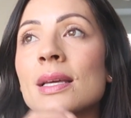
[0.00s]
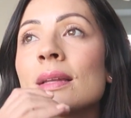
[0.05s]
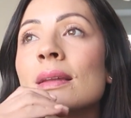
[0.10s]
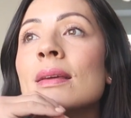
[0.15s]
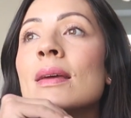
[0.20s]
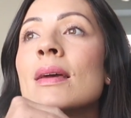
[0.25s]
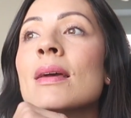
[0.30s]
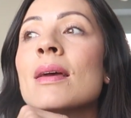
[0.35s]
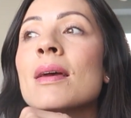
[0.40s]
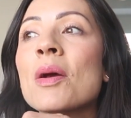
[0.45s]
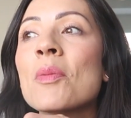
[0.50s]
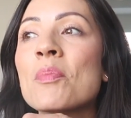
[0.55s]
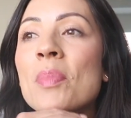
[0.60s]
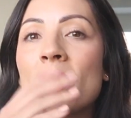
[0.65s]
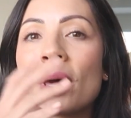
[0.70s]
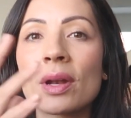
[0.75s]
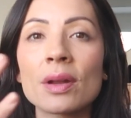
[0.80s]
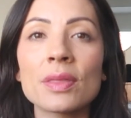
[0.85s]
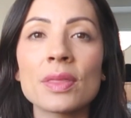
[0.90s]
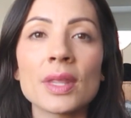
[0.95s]
and
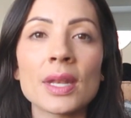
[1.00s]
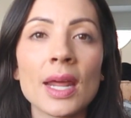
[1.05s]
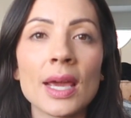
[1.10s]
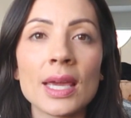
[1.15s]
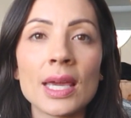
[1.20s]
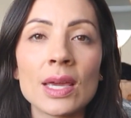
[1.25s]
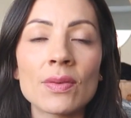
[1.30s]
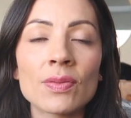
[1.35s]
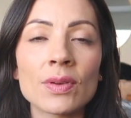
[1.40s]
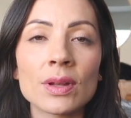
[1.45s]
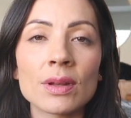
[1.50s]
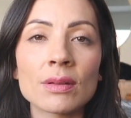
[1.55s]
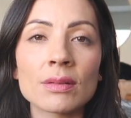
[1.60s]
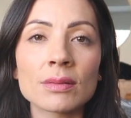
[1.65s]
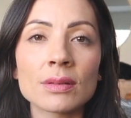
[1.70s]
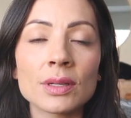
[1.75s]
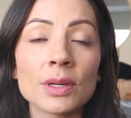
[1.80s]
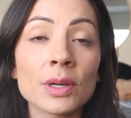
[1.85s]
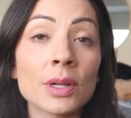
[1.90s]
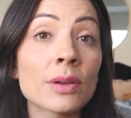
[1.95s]
better than I
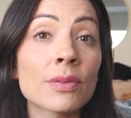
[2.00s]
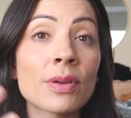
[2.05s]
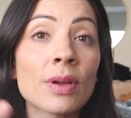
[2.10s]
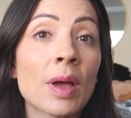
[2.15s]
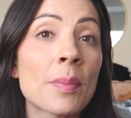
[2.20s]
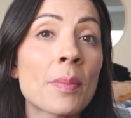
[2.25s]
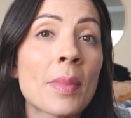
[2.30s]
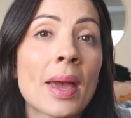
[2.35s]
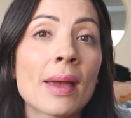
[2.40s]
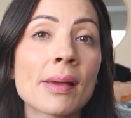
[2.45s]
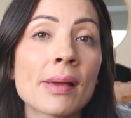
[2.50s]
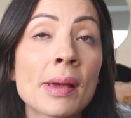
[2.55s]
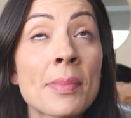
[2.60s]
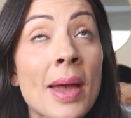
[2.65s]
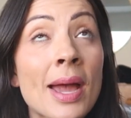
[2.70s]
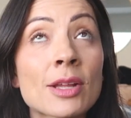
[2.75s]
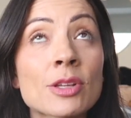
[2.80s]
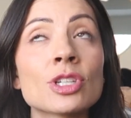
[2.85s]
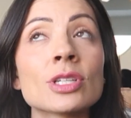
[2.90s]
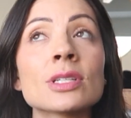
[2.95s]
even could have
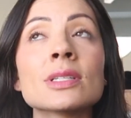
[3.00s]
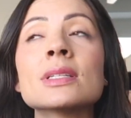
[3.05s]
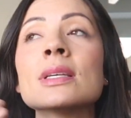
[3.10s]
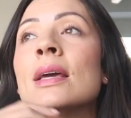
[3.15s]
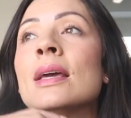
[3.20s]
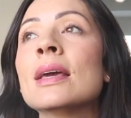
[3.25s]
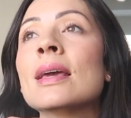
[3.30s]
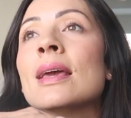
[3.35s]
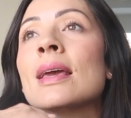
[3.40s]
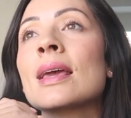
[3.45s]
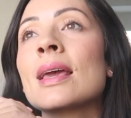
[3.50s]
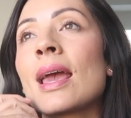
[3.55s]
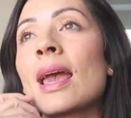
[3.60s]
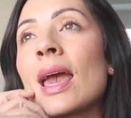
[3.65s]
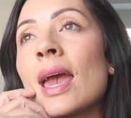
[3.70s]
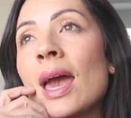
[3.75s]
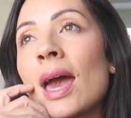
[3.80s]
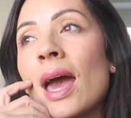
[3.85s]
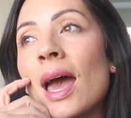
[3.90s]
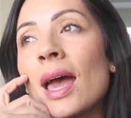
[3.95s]
imagined.
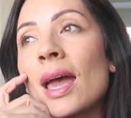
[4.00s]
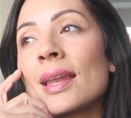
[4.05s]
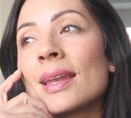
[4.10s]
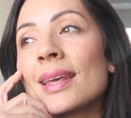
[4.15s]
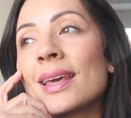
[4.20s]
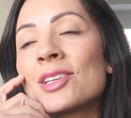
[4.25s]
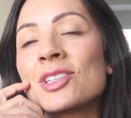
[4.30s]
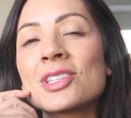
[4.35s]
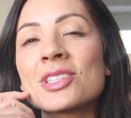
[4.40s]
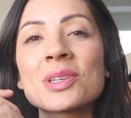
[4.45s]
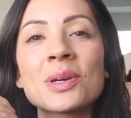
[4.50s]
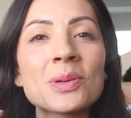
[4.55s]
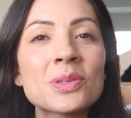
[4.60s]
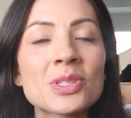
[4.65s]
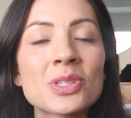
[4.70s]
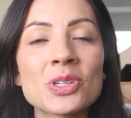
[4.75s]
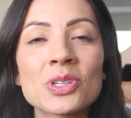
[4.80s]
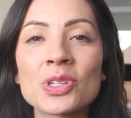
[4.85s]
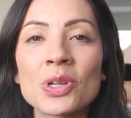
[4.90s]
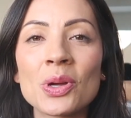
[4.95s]
And it just goes
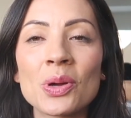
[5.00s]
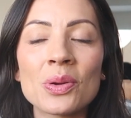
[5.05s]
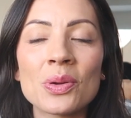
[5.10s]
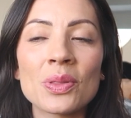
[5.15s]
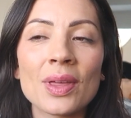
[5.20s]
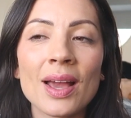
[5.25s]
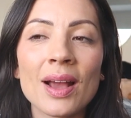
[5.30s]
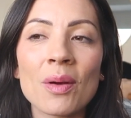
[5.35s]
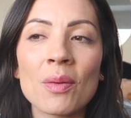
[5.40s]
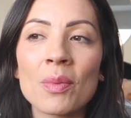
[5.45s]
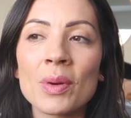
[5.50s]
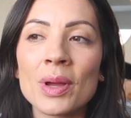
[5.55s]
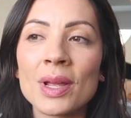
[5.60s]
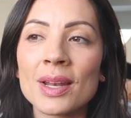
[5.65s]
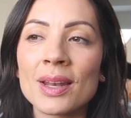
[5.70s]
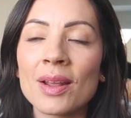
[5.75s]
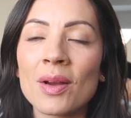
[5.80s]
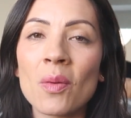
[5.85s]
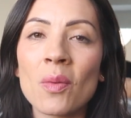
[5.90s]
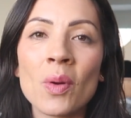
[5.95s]
to show that
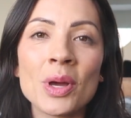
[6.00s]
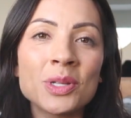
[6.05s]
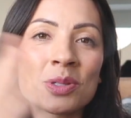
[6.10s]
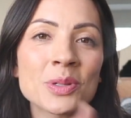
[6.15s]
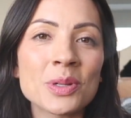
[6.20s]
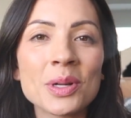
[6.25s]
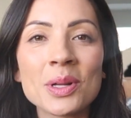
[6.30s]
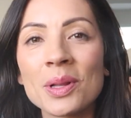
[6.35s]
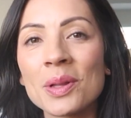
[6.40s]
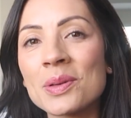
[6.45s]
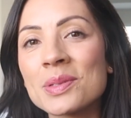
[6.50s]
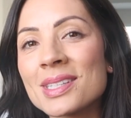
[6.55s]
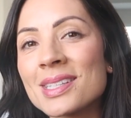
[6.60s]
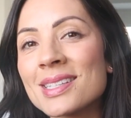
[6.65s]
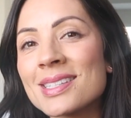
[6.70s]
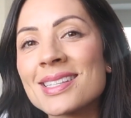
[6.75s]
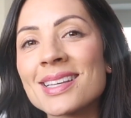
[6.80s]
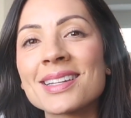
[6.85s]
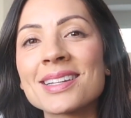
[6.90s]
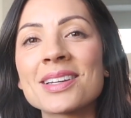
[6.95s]
when one door
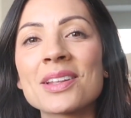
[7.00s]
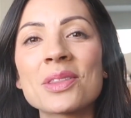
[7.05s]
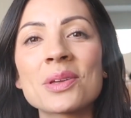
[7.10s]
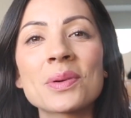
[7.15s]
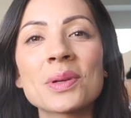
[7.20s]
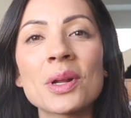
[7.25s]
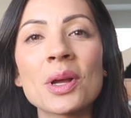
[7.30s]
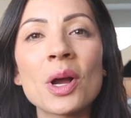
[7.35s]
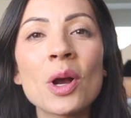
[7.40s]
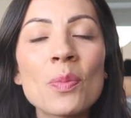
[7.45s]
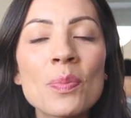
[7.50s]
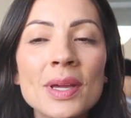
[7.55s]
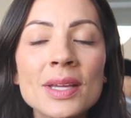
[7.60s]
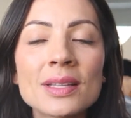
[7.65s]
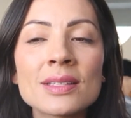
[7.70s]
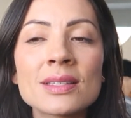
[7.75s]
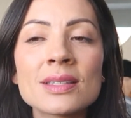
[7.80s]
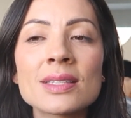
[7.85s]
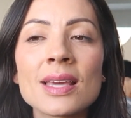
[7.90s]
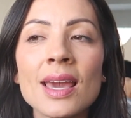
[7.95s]
closes, another one
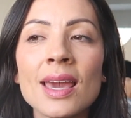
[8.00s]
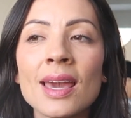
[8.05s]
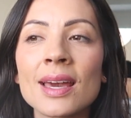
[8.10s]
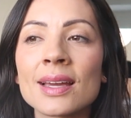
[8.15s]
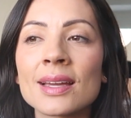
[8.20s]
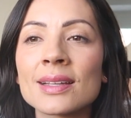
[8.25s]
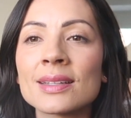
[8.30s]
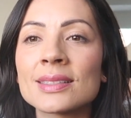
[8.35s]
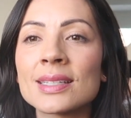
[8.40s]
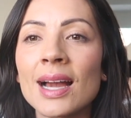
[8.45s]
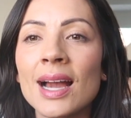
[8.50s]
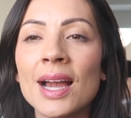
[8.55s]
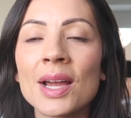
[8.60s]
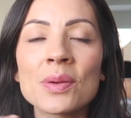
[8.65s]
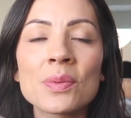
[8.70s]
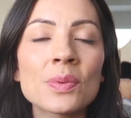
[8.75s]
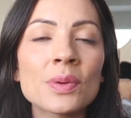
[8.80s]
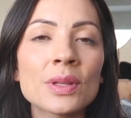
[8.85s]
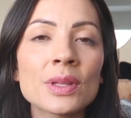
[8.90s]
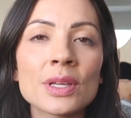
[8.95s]
opens. And I
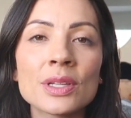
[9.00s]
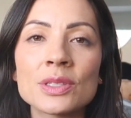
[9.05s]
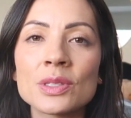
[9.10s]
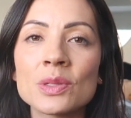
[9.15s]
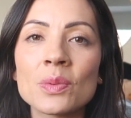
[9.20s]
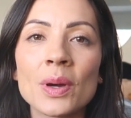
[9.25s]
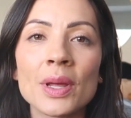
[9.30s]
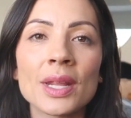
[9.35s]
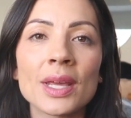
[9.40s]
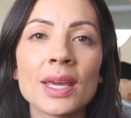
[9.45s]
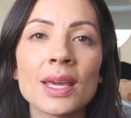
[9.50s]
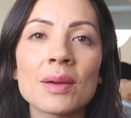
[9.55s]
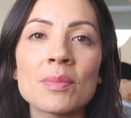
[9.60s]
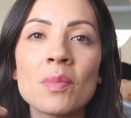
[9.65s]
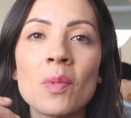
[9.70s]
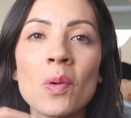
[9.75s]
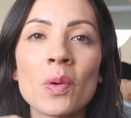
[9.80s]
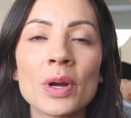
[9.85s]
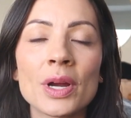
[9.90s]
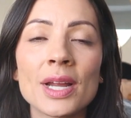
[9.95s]
really do want to get
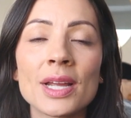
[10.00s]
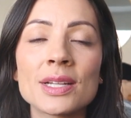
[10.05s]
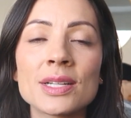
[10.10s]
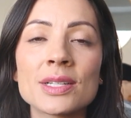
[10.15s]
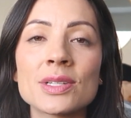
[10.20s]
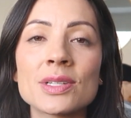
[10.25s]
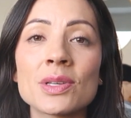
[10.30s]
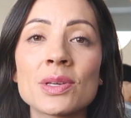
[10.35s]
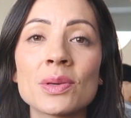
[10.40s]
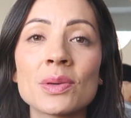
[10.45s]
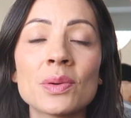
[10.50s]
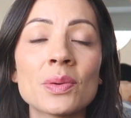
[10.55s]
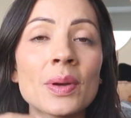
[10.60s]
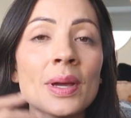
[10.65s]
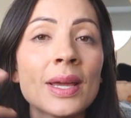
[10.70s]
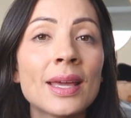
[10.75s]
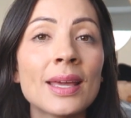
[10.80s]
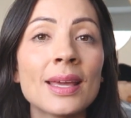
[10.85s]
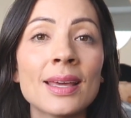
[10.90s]
more into